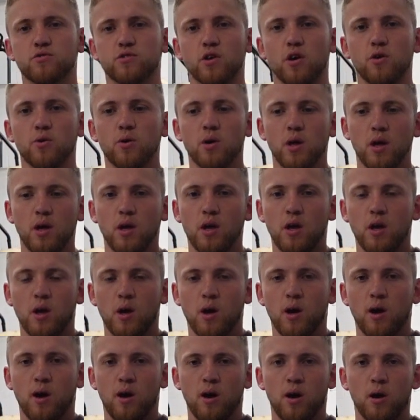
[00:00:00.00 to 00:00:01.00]
So
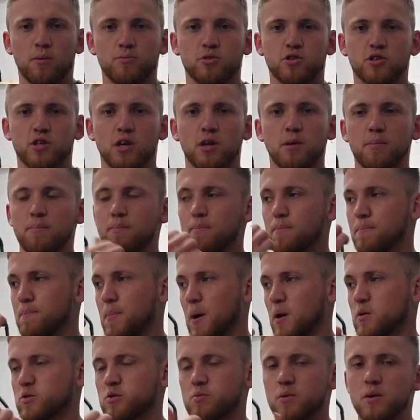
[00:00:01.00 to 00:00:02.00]
I'm just going to
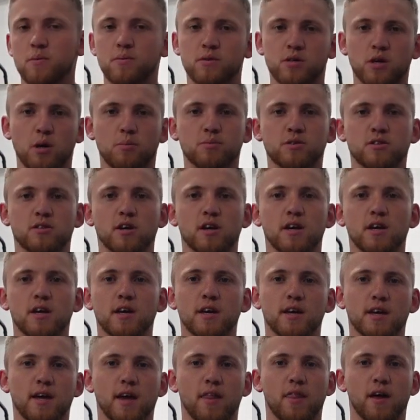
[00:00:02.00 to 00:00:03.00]
about to make a cup of
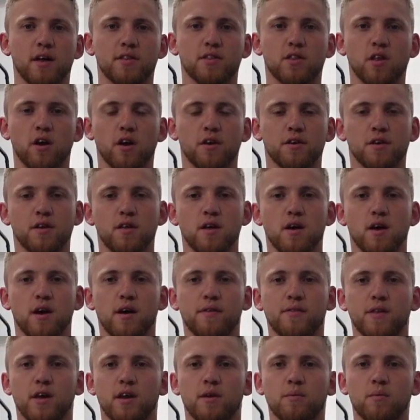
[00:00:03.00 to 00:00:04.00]
tea, get that done,
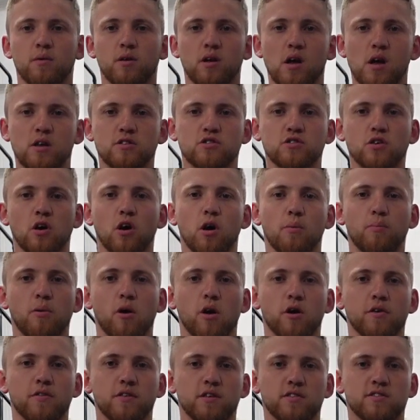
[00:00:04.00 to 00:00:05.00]
and then start
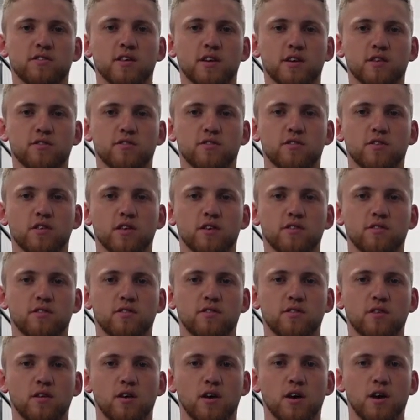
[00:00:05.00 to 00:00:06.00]
applying the stickers to
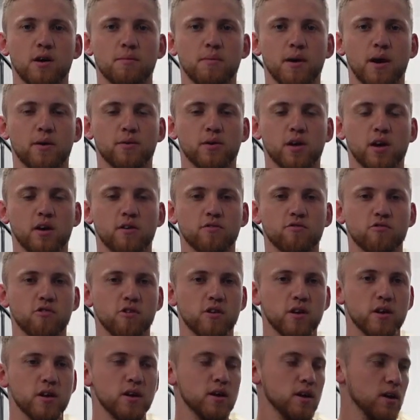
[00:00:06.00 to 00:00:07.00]
this Audi
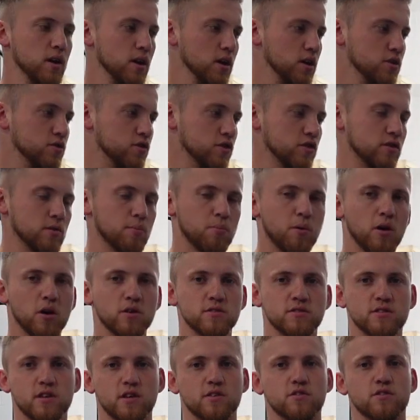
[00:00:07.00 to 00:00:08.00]
A3. Just
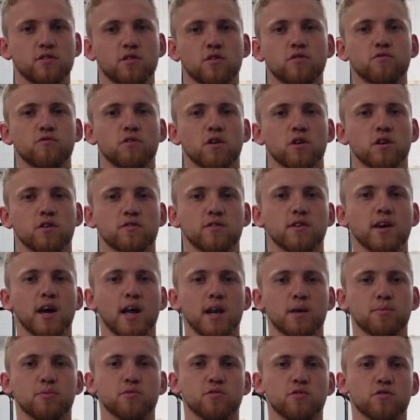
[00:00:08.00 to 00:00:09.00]
applying stickers to the front because the
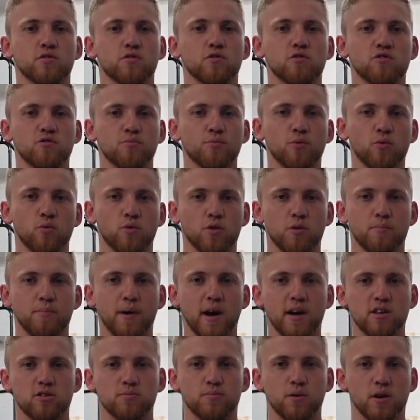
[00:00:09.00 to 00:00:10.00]
calipers are too small on the
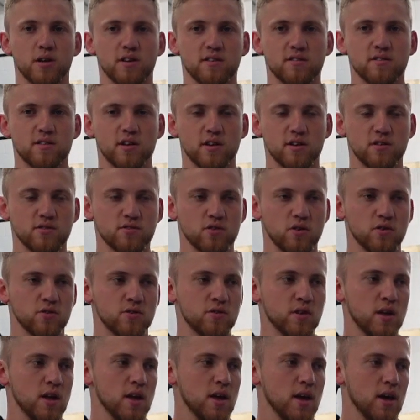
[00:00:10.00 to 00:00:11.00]
back to put any stickers on.
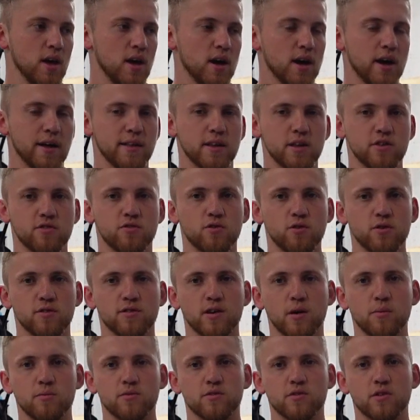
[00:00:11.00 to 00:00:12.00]
And then as soon as
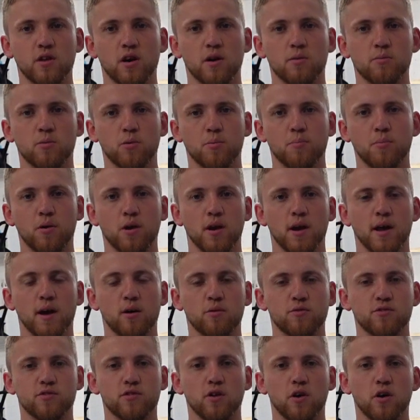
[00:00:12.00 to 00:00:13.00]
that one's done, we pull it
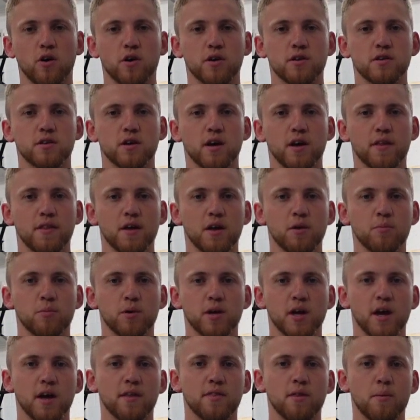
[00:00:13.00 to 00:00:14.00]
outside, and then we're
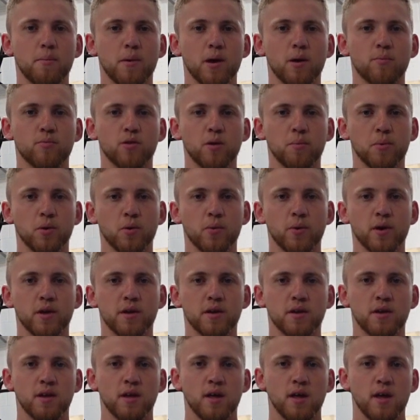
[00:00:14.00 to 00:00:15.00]
getting the BMW
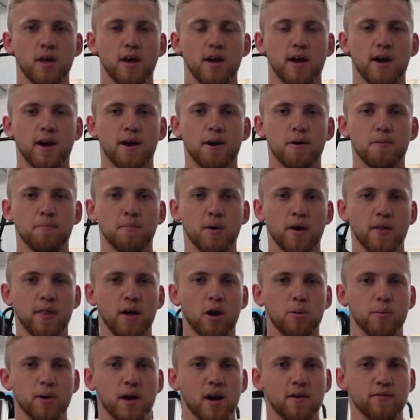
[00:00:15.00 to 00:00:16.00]
in. And
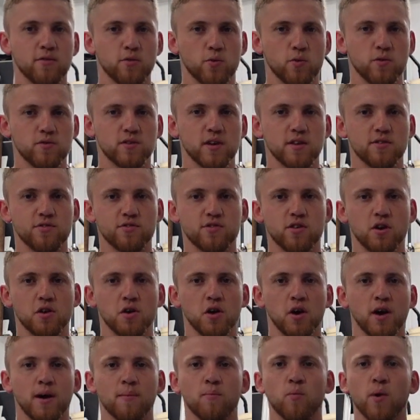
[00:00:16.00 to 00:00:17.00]
that'll be having all the tints done.
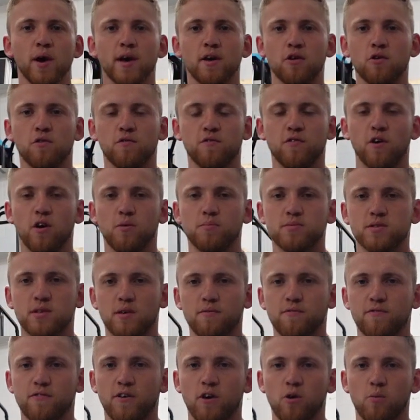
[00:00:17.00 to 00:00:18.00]
I'm waiting on
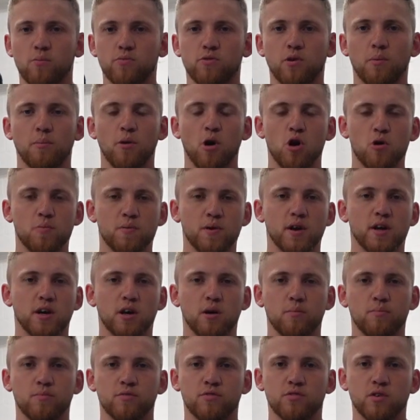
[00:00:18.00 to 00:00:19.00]
5% film, so I'm hoping it
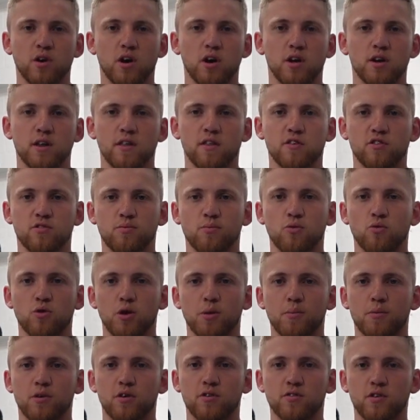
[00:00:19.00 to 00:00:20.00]
comes early this
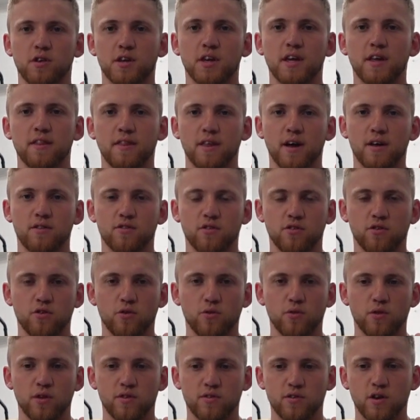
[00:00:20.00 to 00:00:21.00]
morning because I need that to do
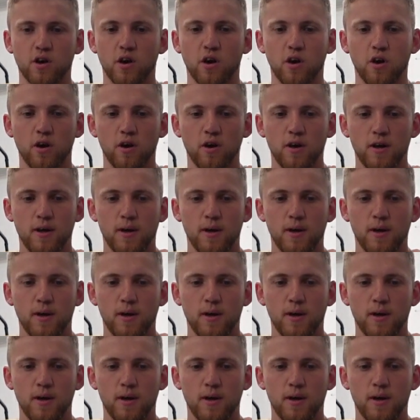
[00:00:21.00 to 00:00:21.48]
this car.